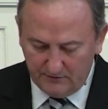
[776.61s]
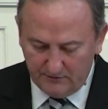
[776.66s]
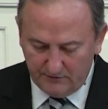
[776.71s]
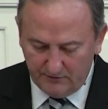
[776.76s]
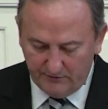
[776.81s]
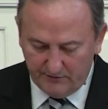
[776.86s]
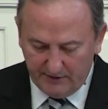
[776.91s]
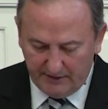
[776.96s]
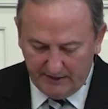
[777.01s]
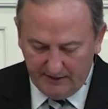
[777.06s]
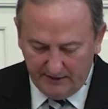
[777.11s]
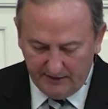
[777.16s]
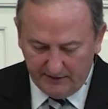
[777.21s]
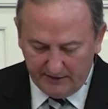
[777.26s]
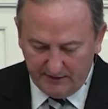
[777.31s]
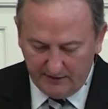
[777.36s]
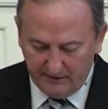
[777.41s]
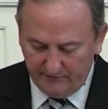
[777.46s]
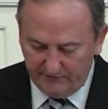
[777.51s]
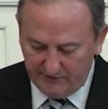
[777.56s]
to the
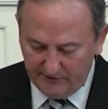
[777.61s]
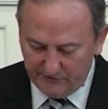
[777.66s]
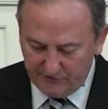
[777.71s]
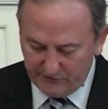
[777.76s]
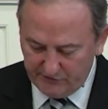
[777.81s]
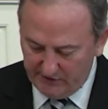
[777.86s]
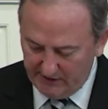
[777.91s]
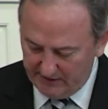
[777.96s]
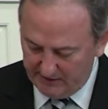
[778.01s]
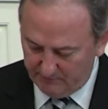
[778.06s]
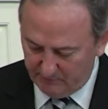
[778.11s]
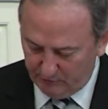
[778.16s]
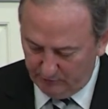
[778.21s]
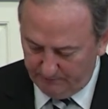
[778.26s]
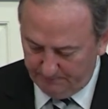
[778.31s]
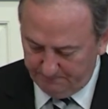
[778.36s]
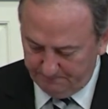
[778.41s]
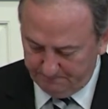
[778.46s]
healing of this table.